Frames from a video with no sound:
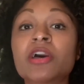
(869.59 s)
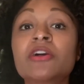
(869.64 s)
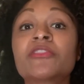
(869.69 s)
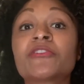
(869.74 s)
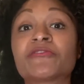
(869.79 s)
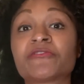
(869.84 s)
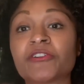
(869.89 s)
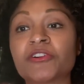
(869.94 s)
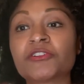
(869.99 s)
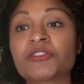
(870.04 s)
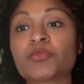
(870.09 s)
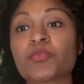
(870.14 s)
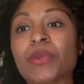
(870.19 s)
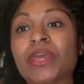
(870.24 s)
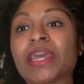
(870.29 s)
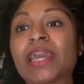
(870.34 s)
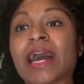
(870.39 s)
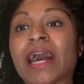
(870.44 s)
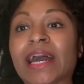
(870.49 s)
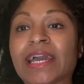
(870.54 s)
The first
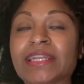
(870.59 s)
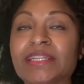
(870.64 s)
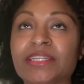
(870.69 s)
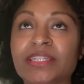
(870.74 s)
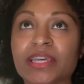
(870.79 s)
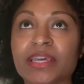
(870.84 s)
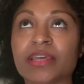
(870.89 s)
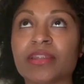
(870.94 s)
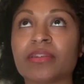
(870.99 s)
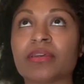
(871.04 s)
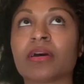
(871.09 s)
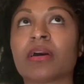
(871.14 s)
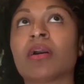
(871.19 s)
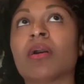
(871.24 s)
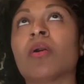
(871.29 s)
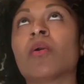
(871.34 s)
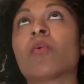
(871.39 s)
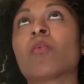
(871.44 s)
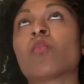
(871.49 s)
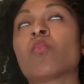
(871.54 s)
week I did
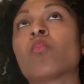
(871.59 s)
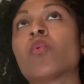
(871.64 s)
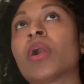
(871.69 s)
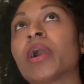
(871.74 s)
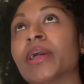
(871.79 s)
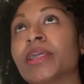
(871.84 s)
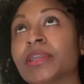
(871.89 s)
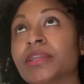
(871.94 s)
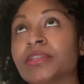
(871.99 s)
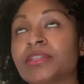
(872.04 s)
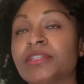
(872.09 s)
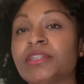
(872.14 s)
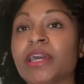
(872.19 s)
1